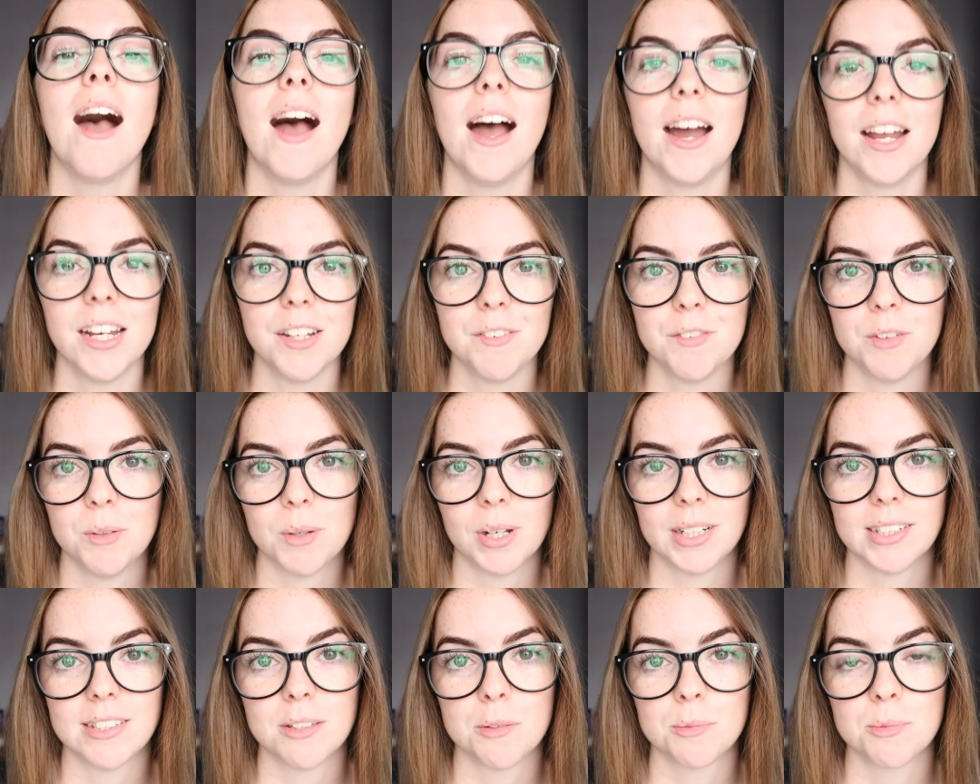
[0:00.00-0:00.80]
And if you
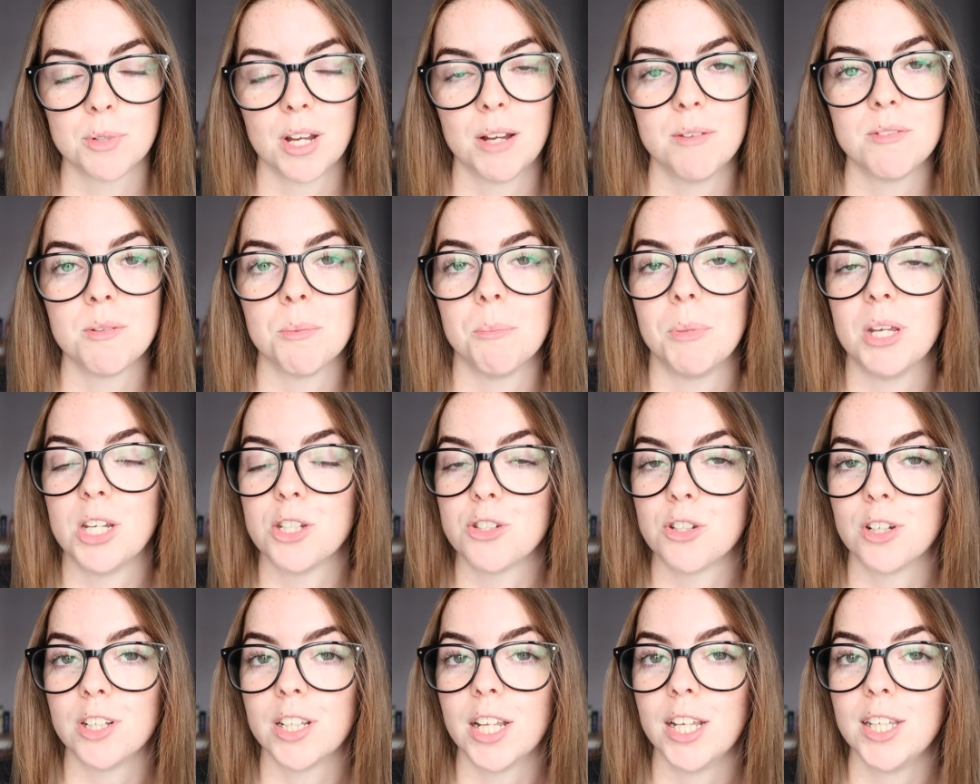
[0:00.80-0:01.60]
are subscribed, make
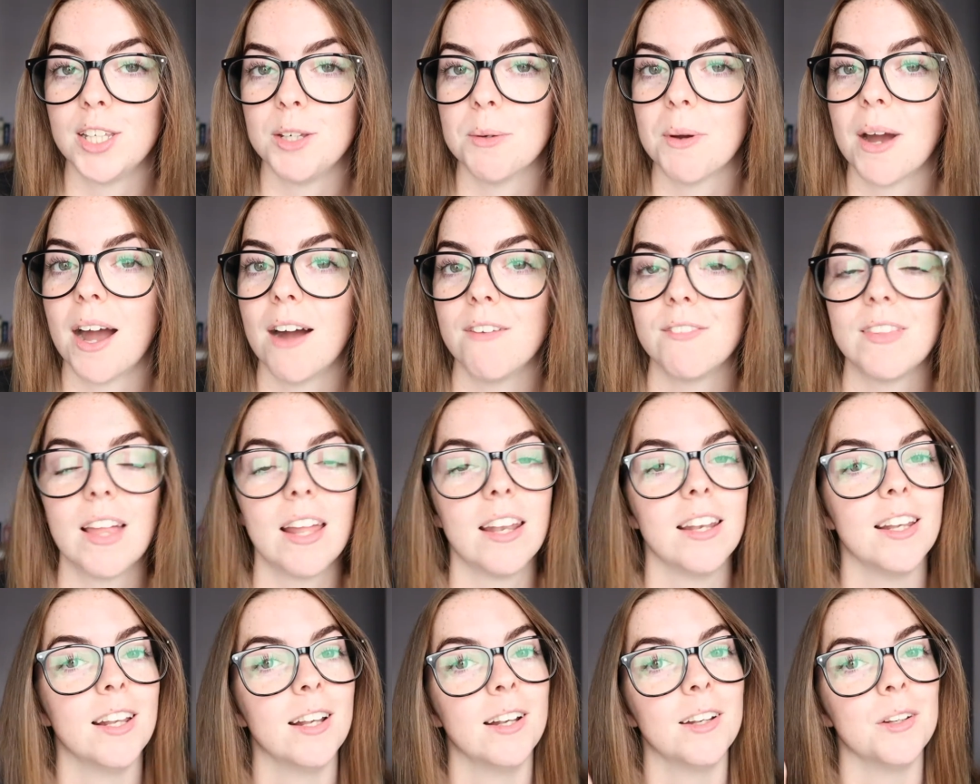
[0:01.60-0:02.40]
sure that you have
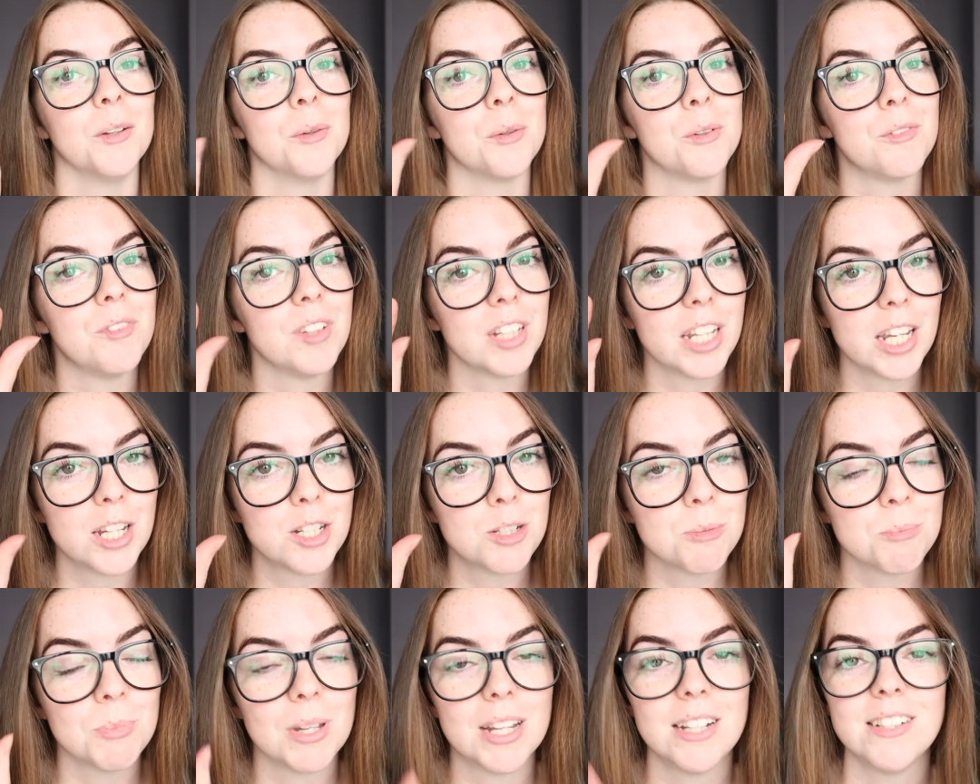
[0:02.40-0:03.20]
that little
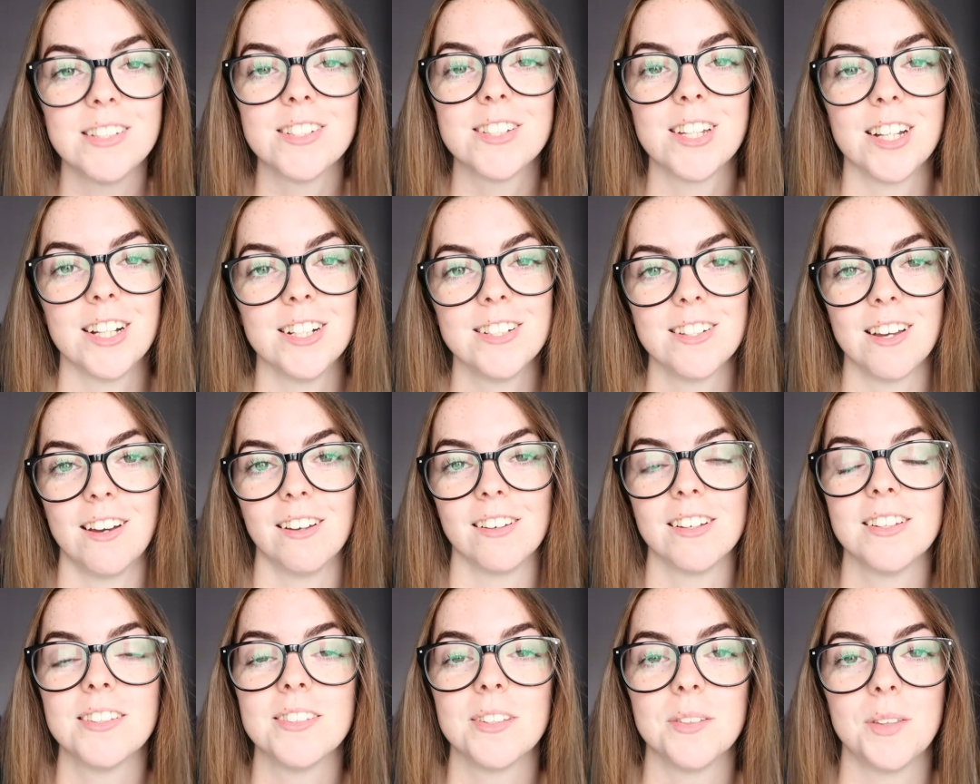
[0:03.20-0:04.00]
notification bell turned
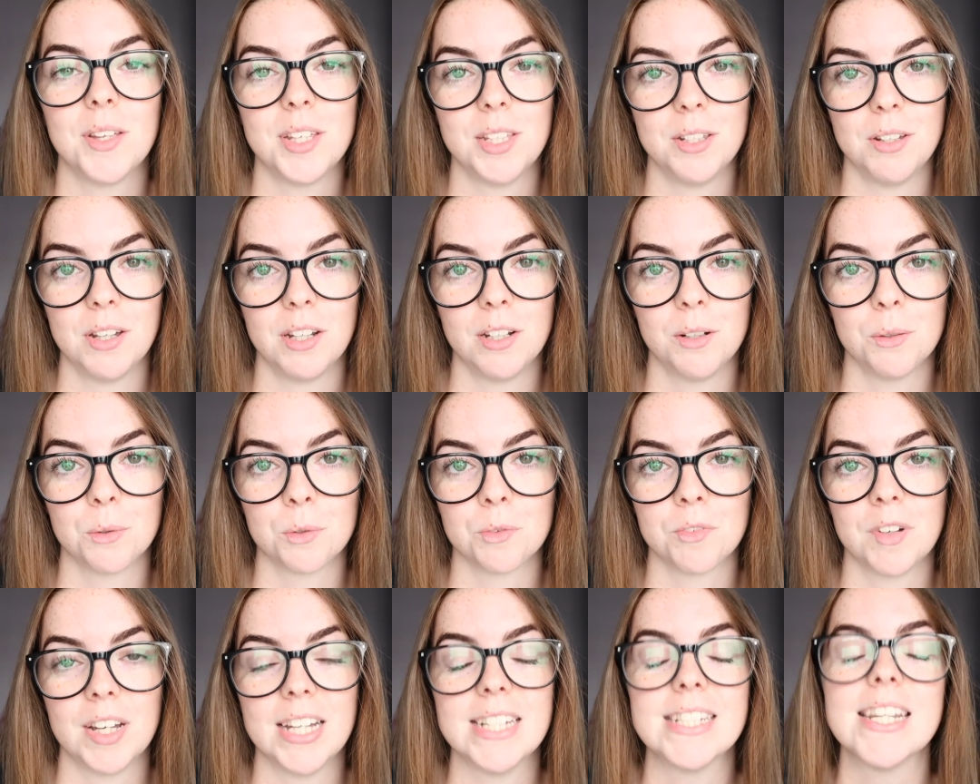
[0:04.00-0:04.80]
on so that you get
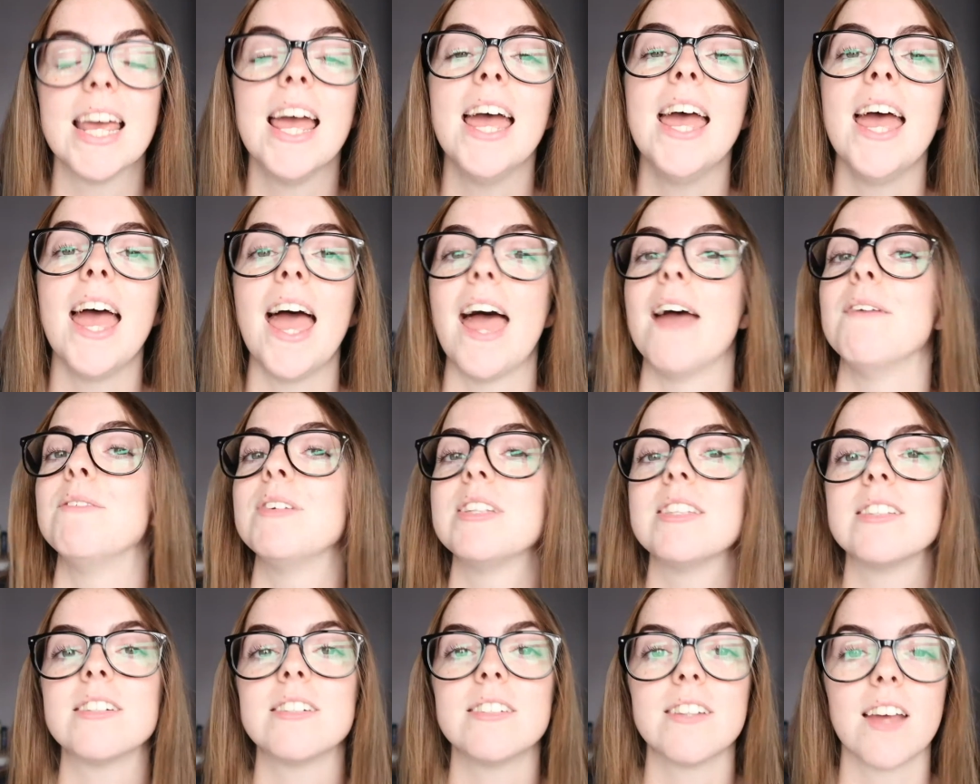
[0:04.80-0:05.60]
notified every
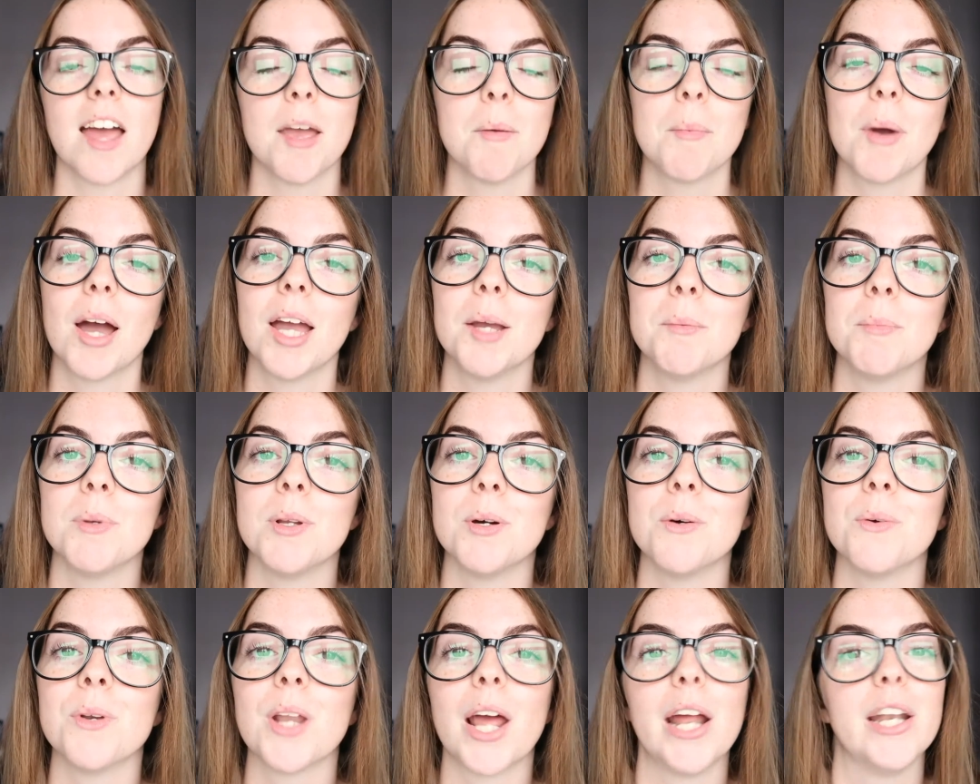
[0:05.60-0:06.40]
single time I
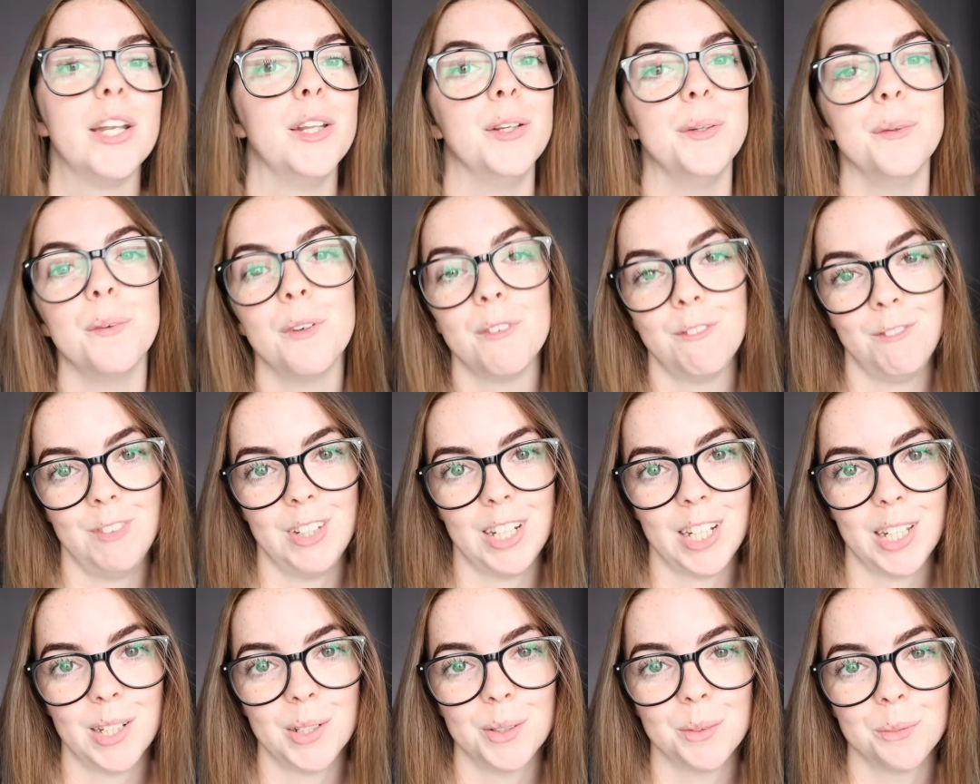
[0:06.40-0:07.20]
upload a new
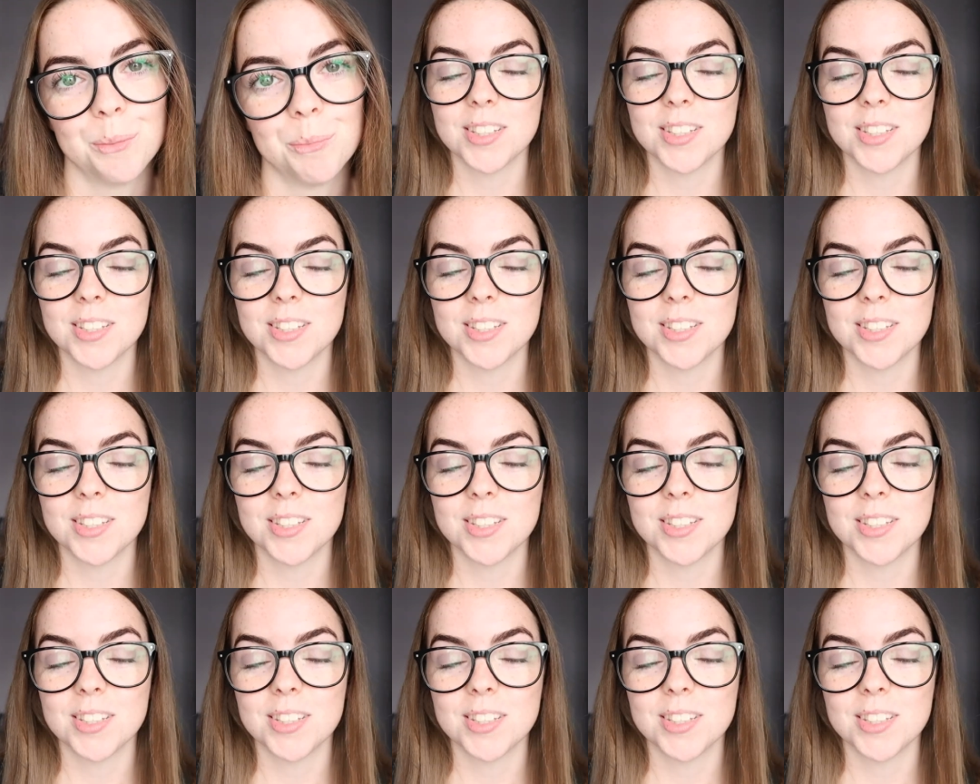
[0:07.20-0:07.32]
video.